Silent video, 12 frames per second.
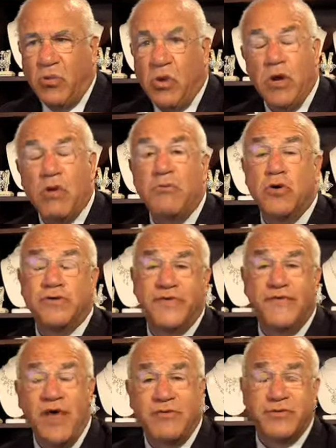We are most
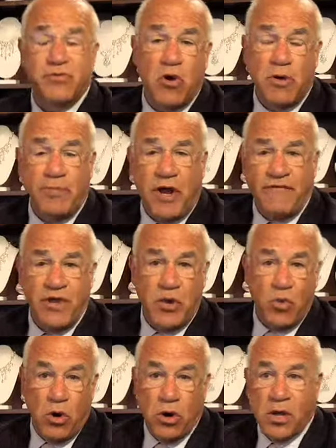famous for our pavé
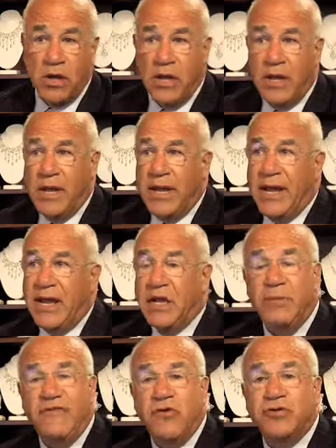work, and let
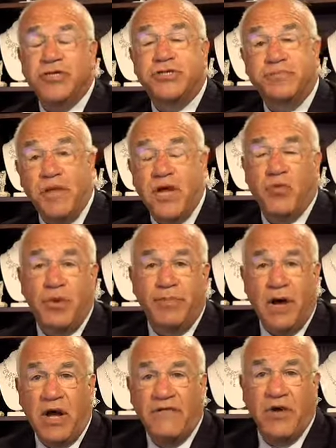me first explain what
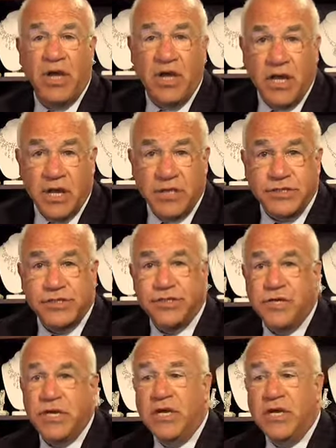pavé is.